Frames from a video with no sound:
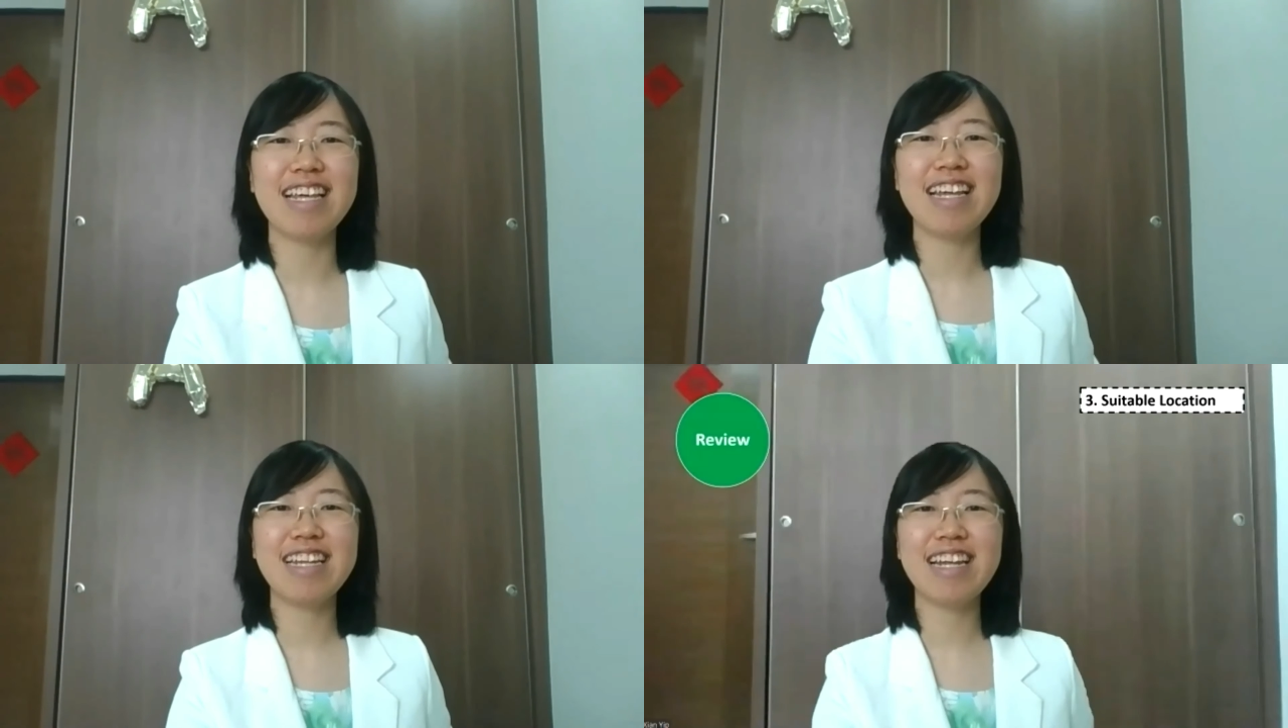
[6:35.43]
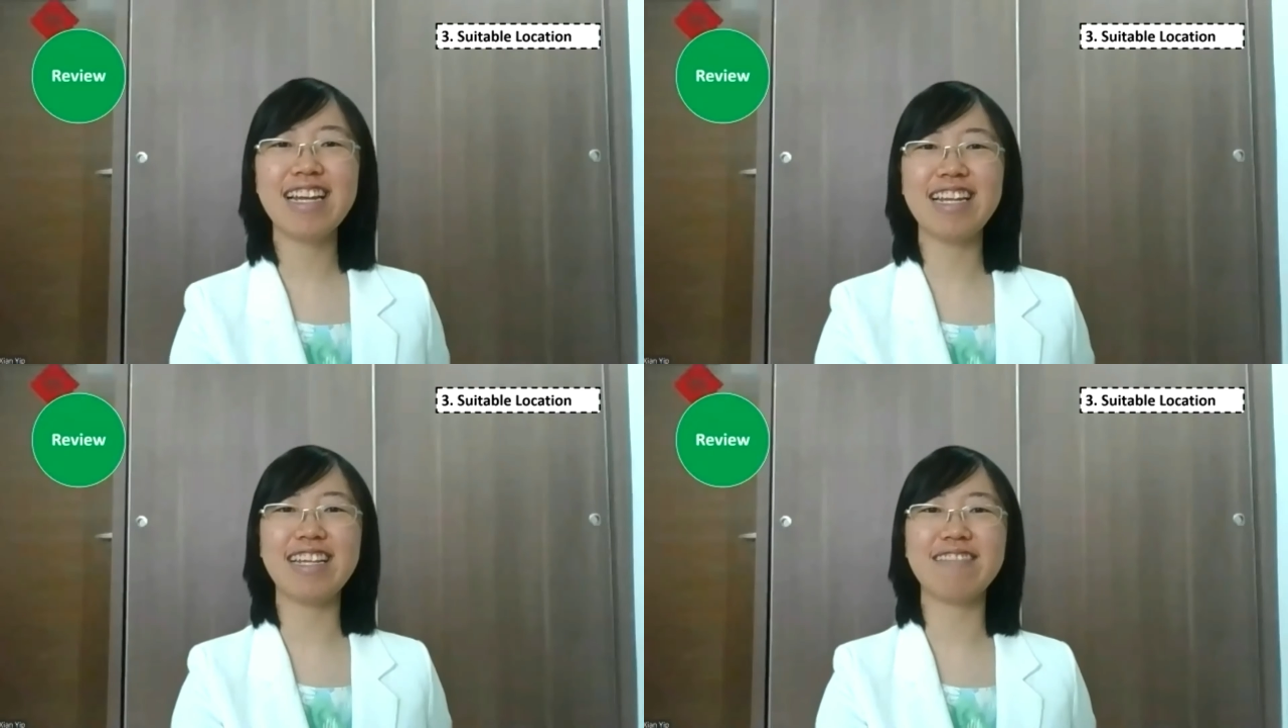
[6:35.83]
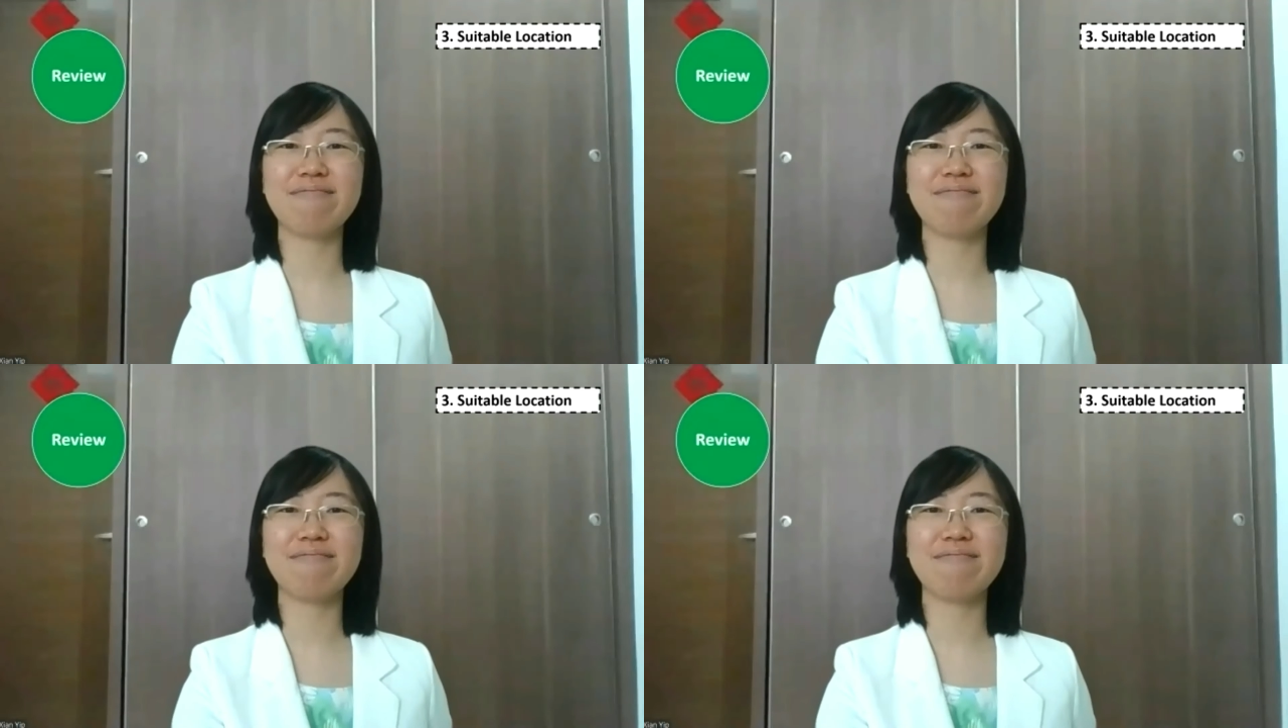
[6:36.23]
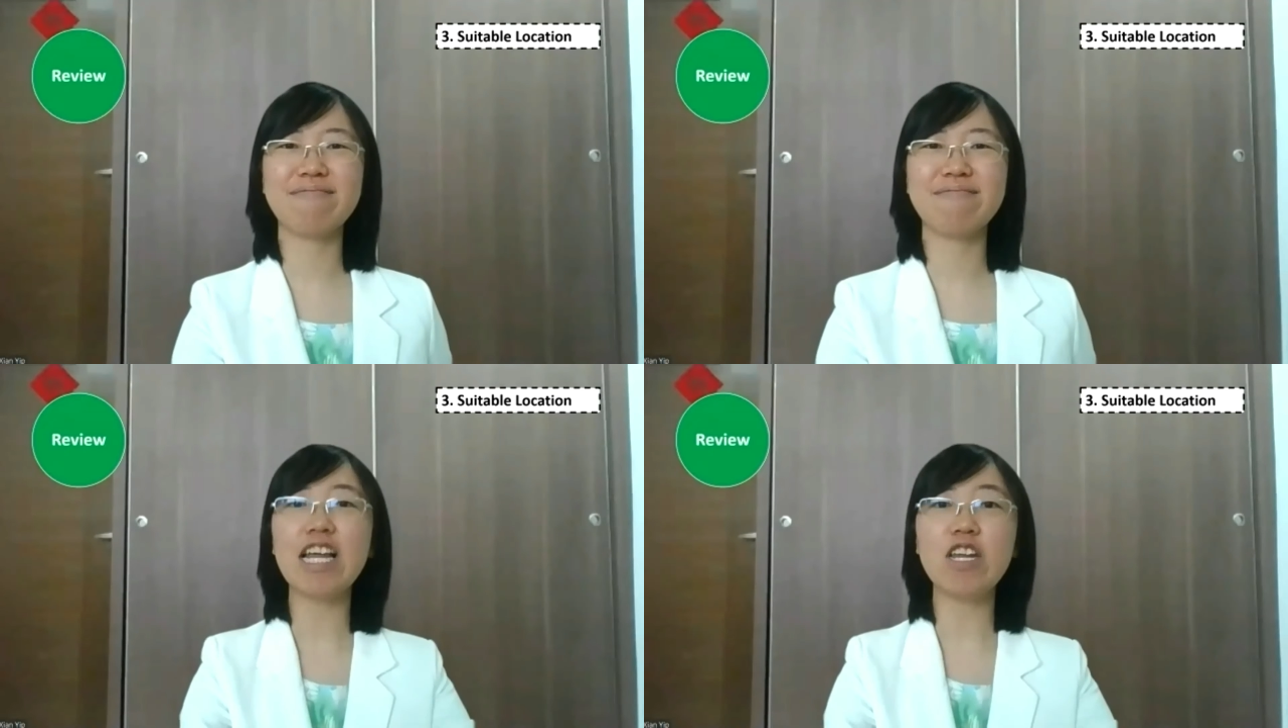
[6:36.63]
Thirdly,
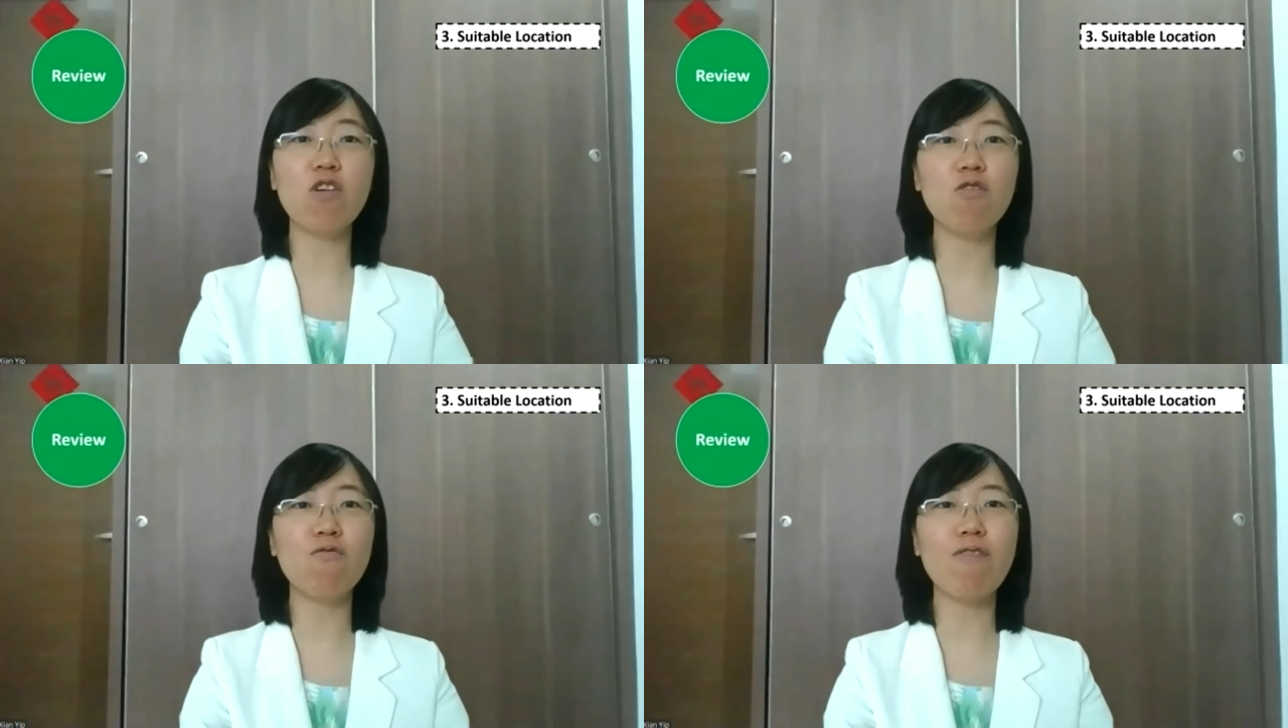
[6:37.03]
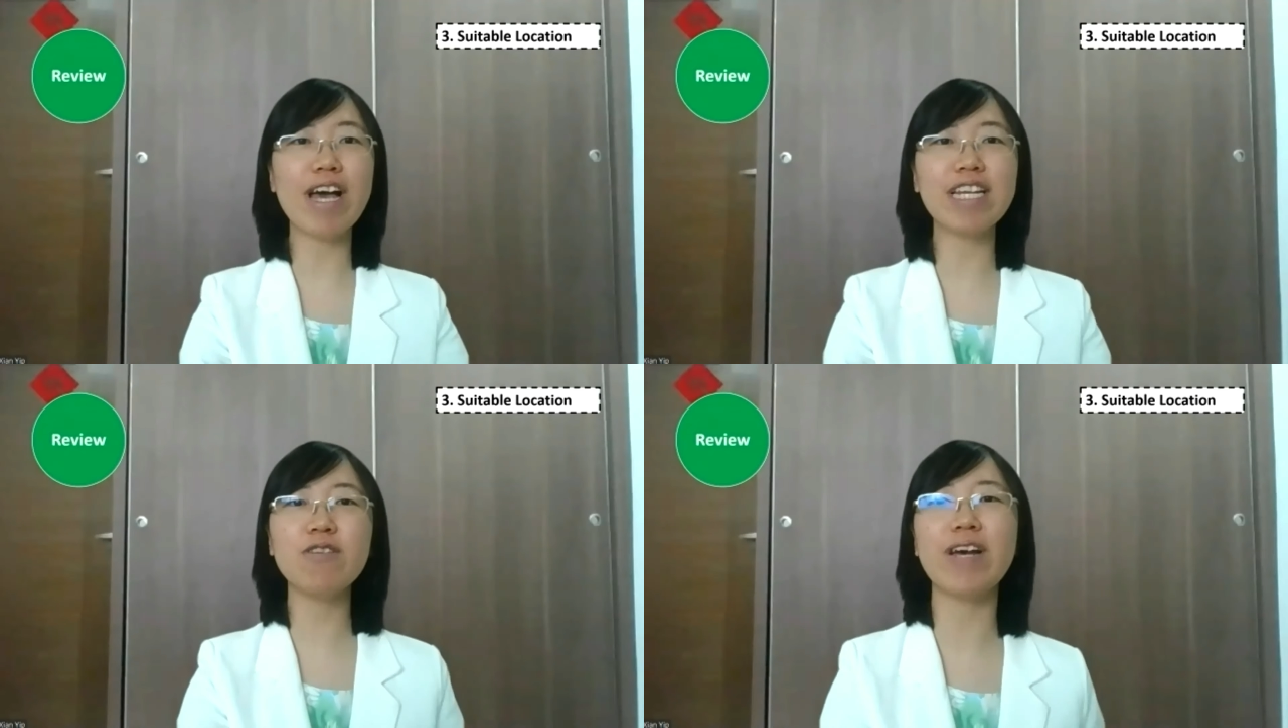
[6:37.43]
the venue where you